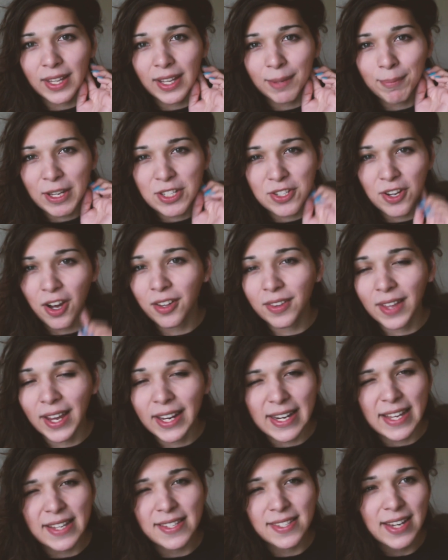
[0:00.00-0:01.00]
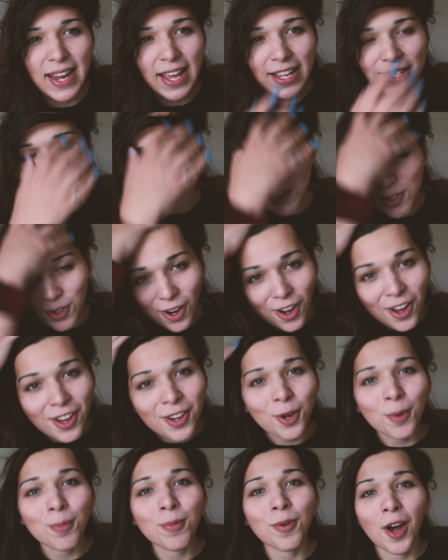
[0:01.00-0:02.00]
like my jawline isn't as
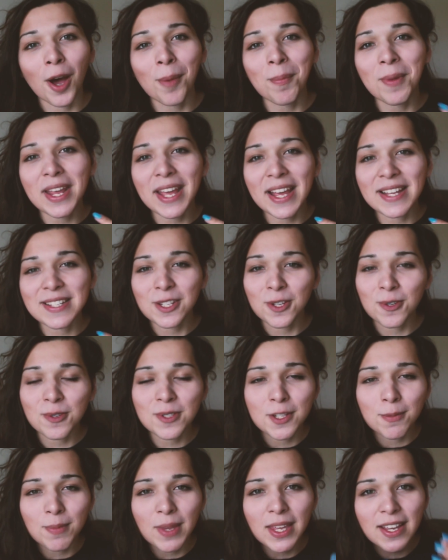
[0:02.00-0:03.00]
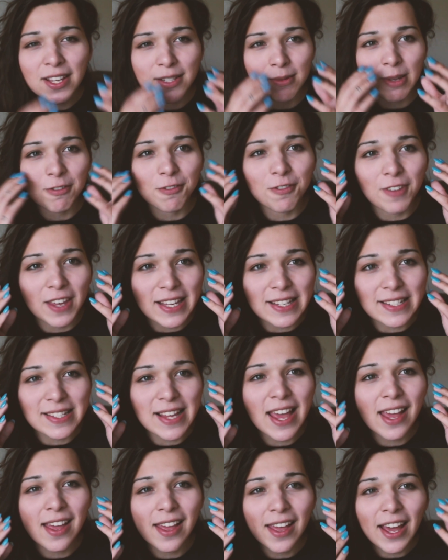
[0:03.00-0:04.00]
strong or prominent as it used to be because my
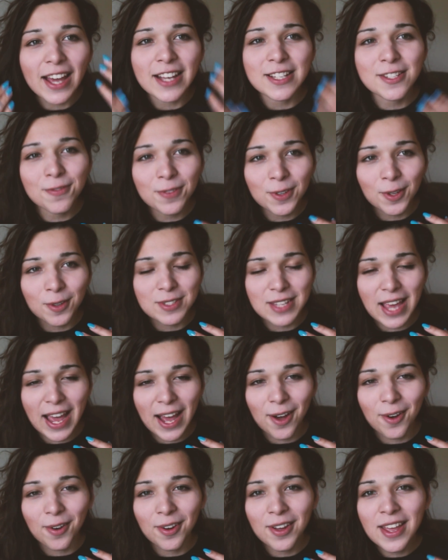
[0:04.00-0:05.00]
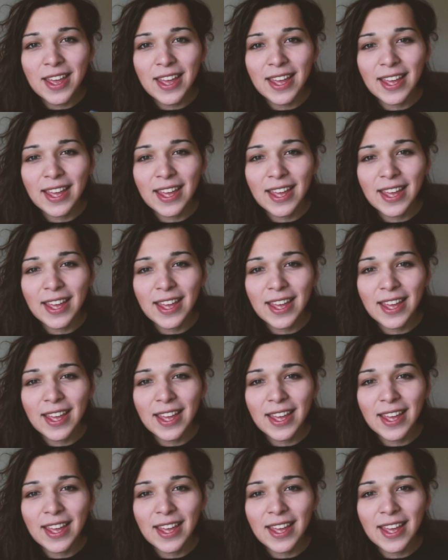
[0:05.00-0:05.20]
face has filled out.